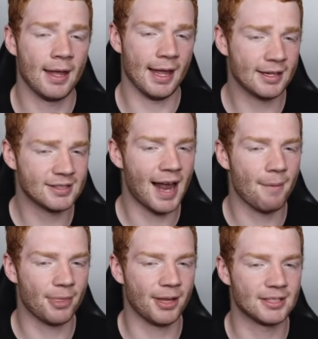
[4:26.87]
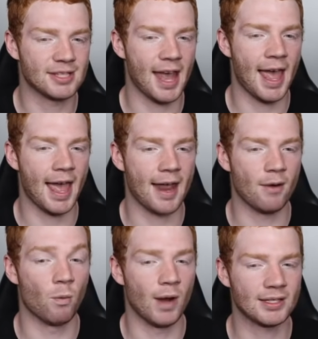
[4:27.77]
it is an amethyst
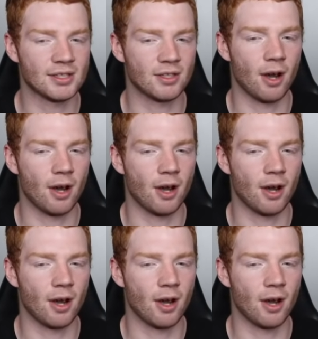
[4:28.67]
and western